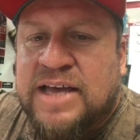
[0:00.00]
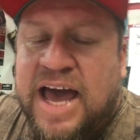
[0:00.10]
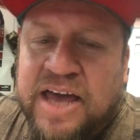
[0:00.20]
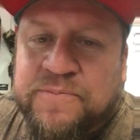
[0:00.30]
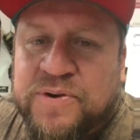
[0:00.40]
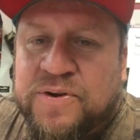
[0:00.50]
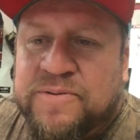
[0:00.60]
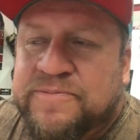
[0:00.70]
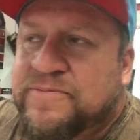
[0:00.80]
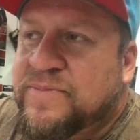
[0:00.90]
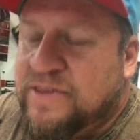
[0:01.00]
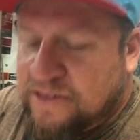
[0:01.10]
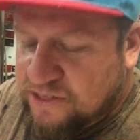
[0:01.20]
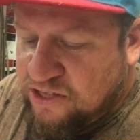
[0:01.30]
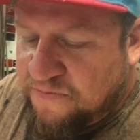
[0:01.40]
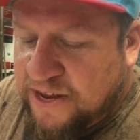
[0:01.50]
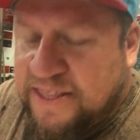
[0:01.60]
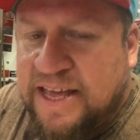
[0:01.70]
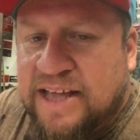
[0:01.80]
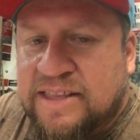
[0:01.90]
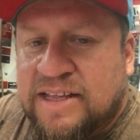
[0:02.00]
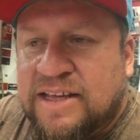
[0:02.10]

iPro, stuff like that.